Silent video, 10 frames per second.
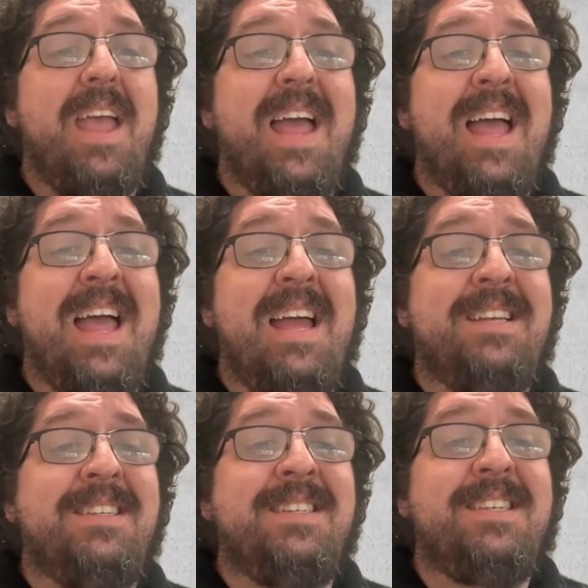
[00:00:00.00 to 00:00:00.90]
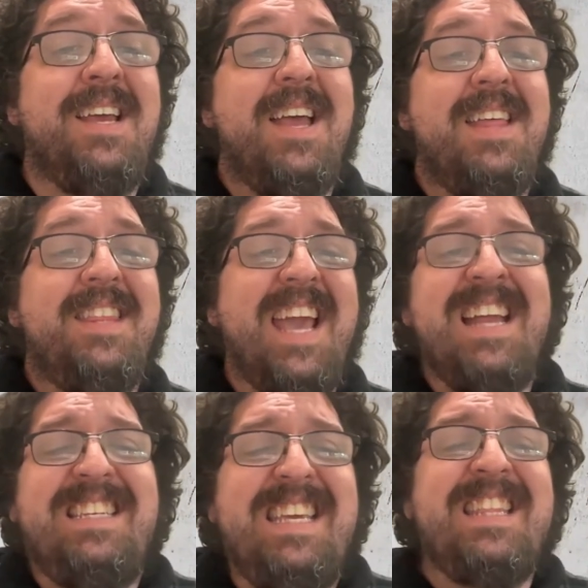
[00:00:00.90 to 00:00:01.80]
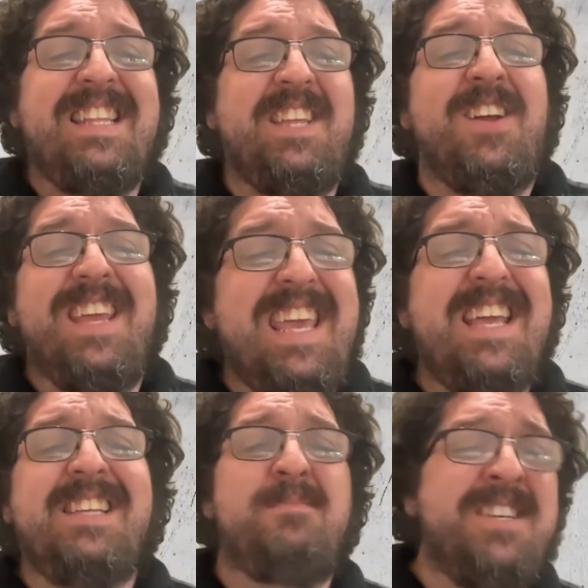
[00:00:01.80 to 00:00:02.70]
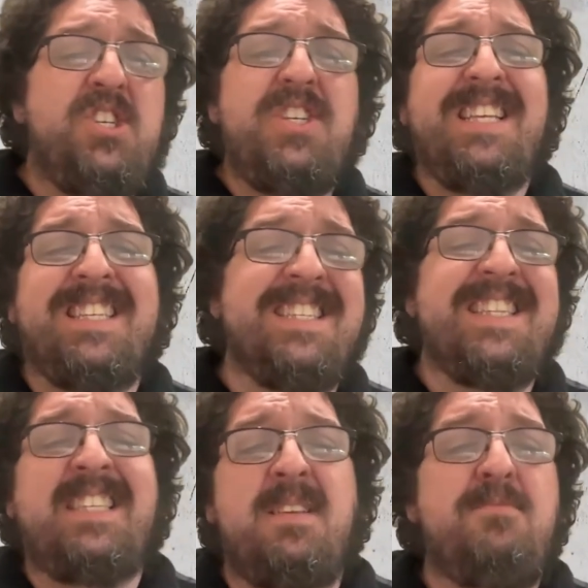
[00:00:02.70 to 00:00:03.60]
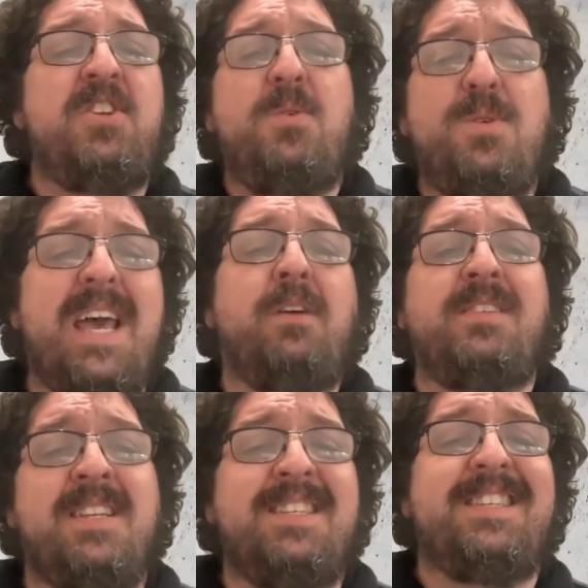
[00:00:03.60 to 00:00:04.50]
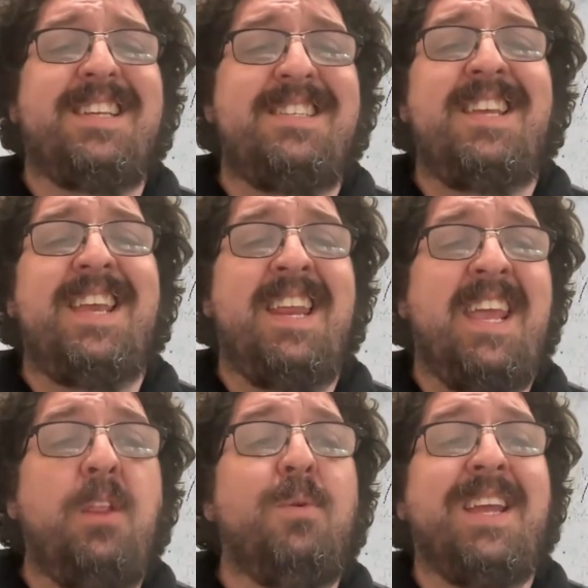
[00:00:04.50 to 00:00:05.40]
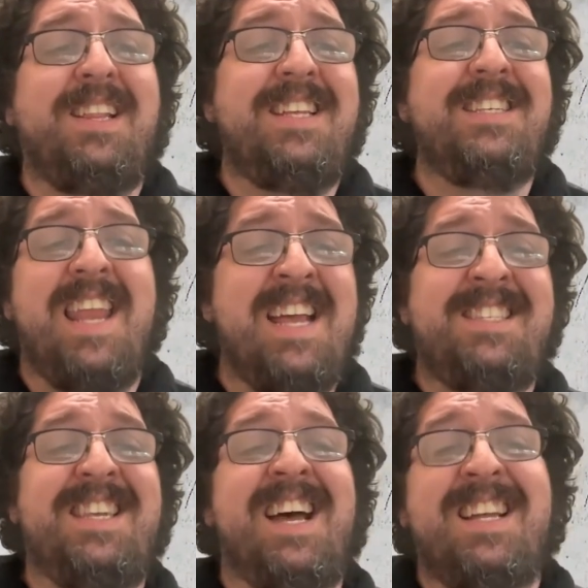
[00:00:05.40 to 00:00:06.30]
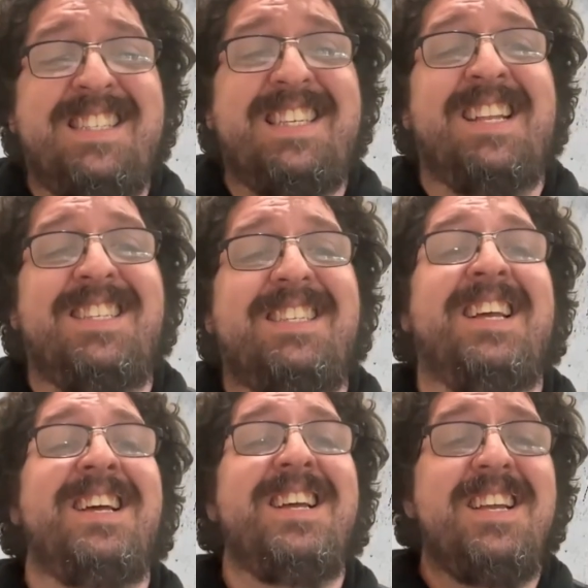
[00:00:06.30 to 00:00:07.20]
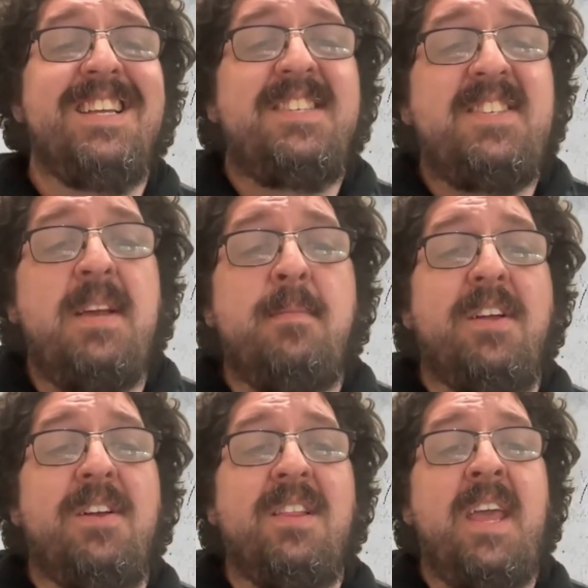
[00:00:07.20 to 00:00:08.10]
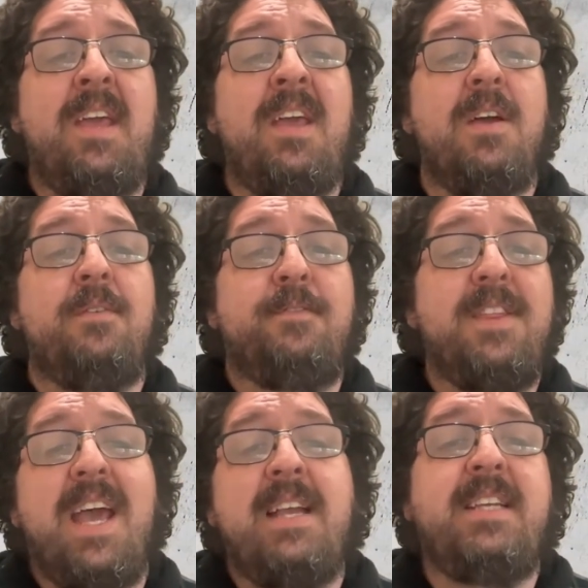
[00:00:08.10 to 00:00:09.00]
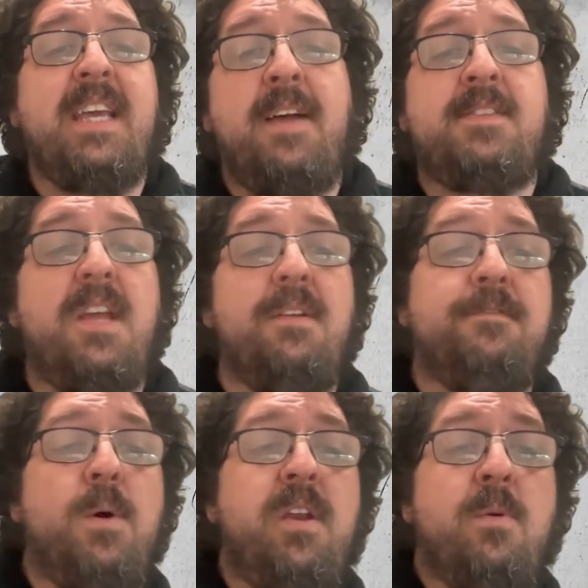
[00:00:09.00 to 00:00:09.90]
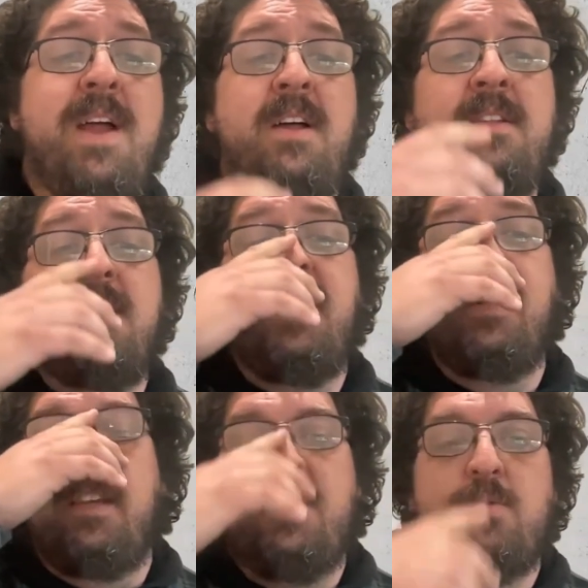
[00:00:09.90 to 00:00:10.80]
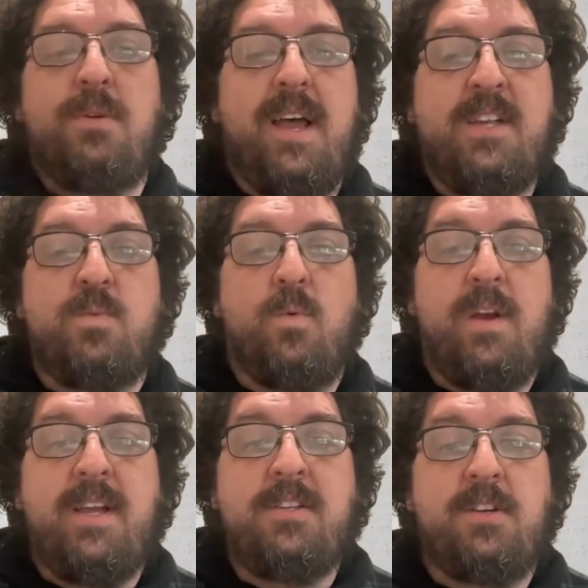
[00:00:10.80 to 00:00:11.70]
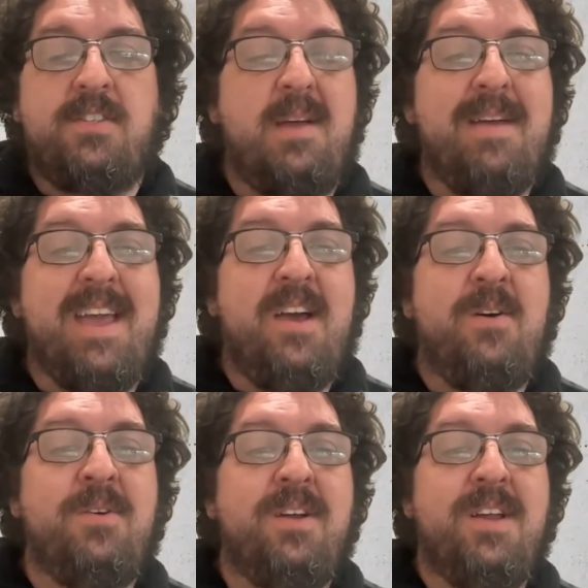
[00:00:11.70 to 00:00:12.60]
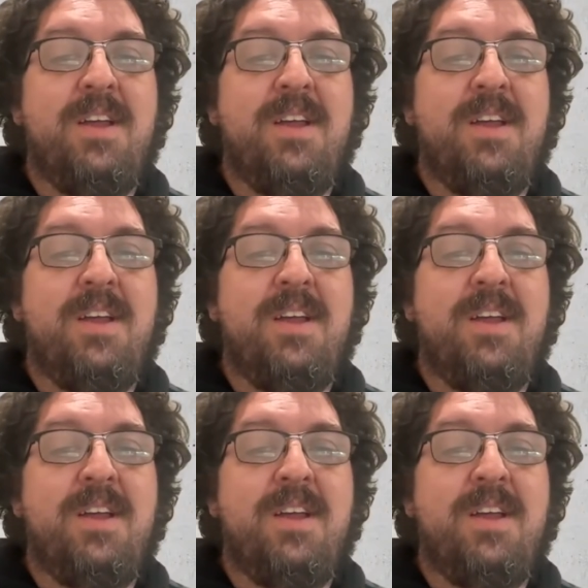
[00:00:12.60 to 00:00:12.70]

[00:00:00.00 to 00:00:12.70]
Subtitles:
And the idea that there is, Jesus, that's some 2016 Hillary Clinton-ass nonsense. Similarly, for the idea I've seen floating around that deindustrialized worries are somehow